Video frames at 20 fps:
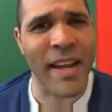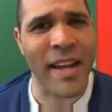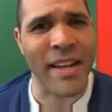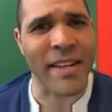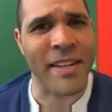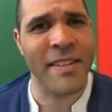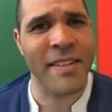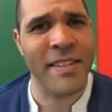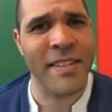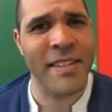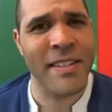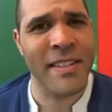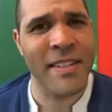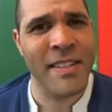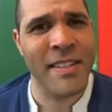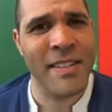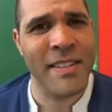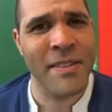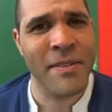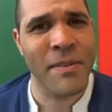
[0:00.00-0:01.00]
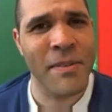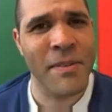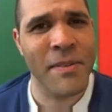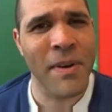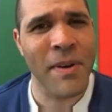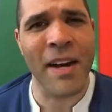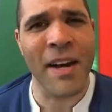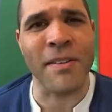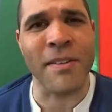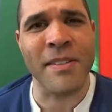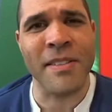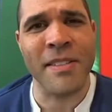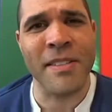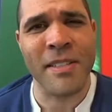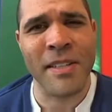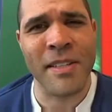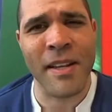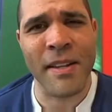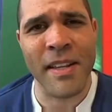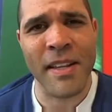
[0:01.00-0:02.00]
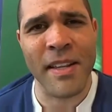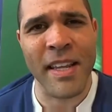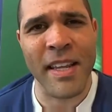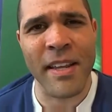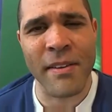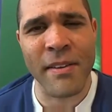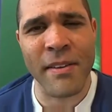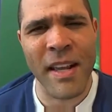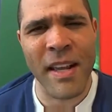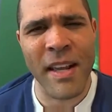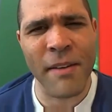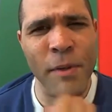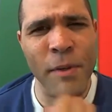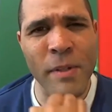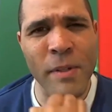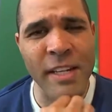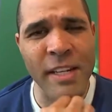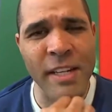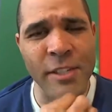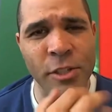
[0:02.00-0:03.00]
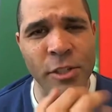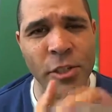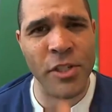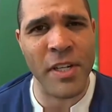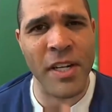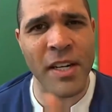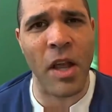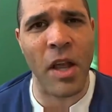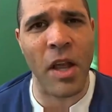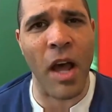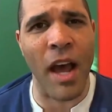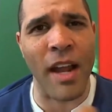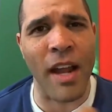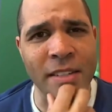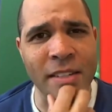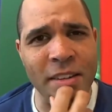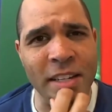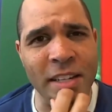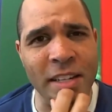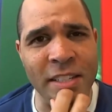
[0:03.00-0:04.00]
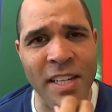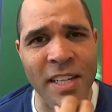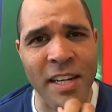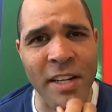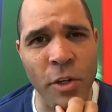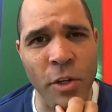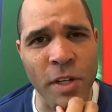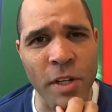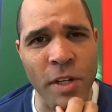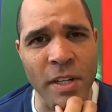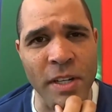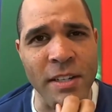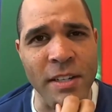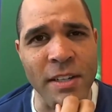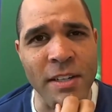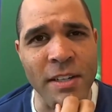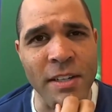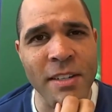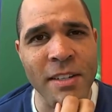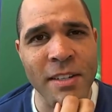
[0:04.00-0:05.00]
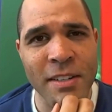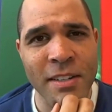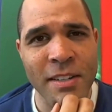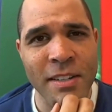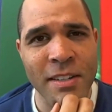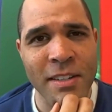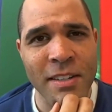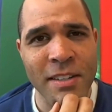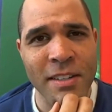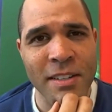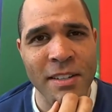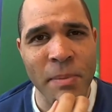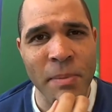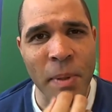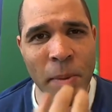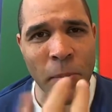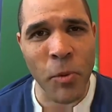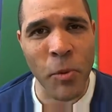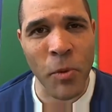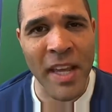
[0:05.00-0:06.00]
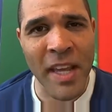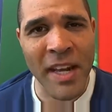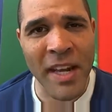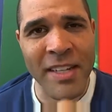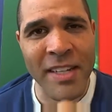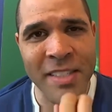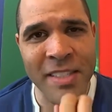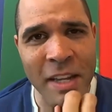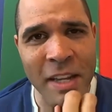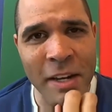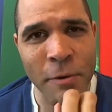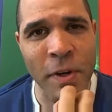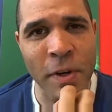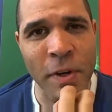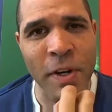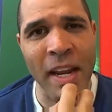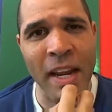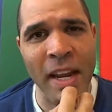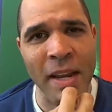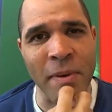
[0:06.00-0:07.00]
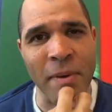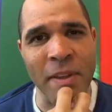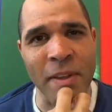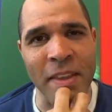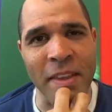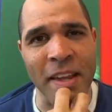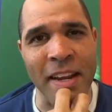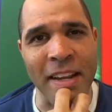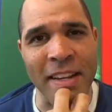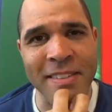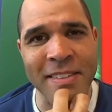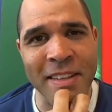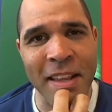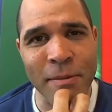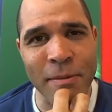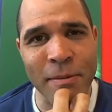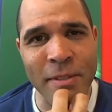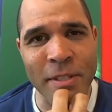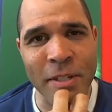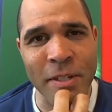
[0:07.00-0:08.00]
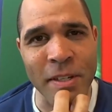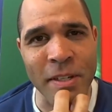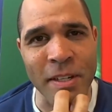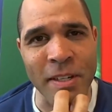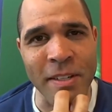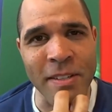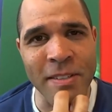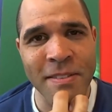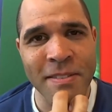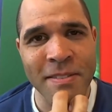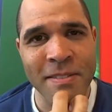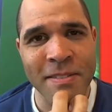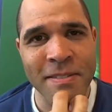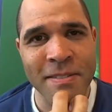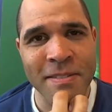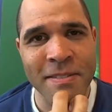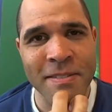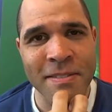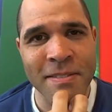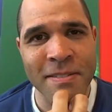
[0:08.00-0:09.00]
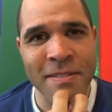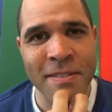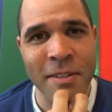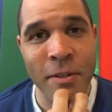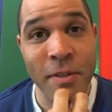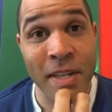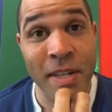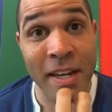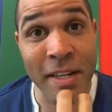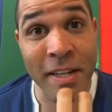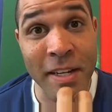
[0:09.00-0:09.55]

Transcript: Right. Wow. So if you say shit a lot and say good, people will get excited for you. That was good. Good